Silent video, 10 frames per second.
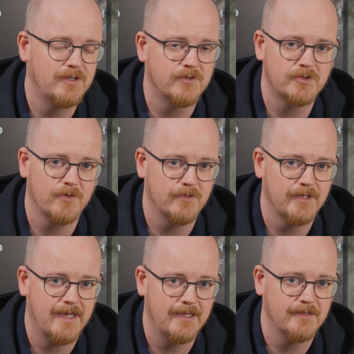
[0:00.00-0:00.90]
control the
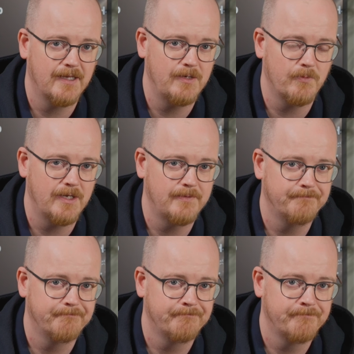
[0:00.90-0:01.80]
Hegel anyway.
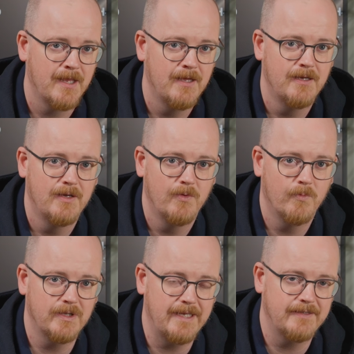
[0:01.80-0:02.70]

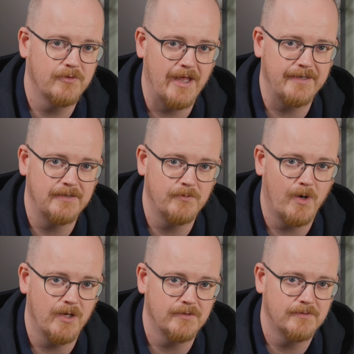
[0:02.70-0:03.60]
We'll get to that in a
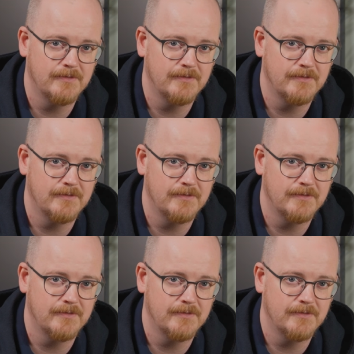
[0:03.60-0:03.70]
while.